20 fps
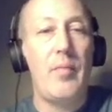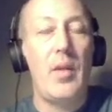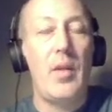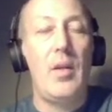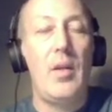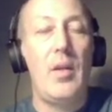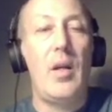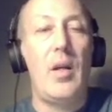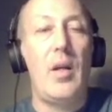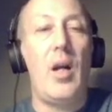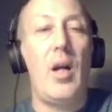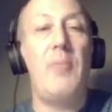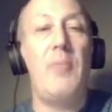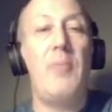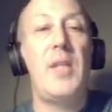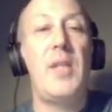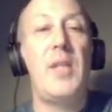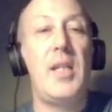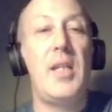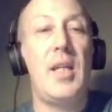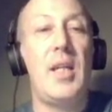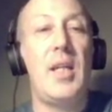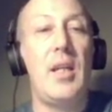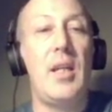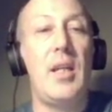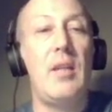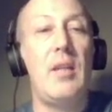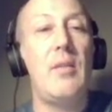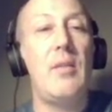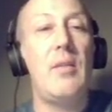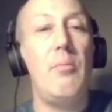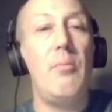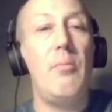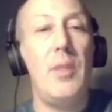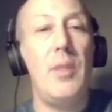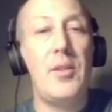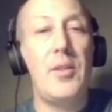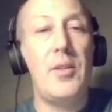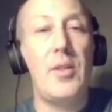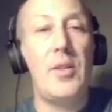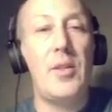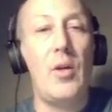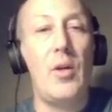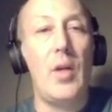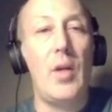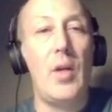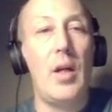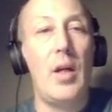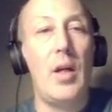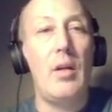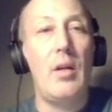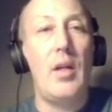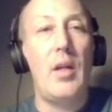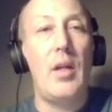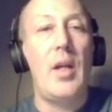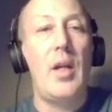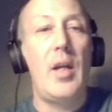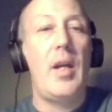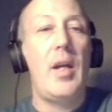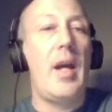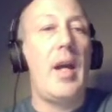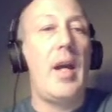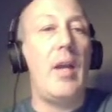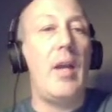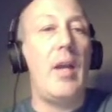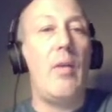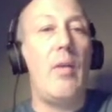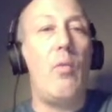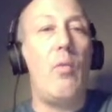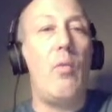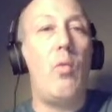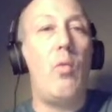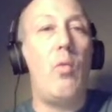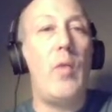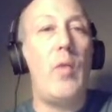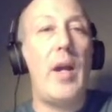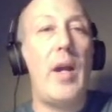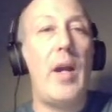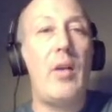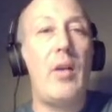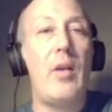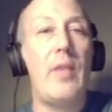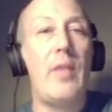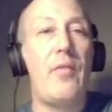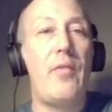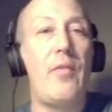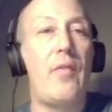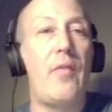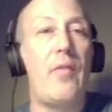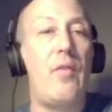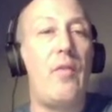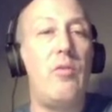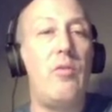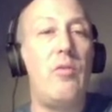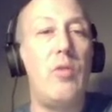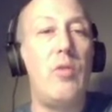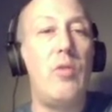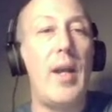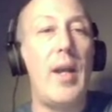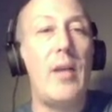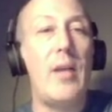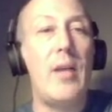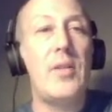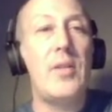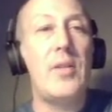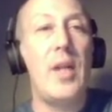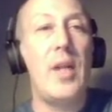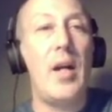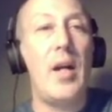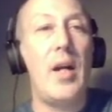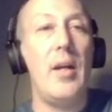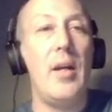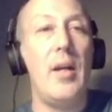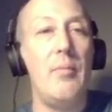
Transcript: I'm taking Minnesota and a very rare time,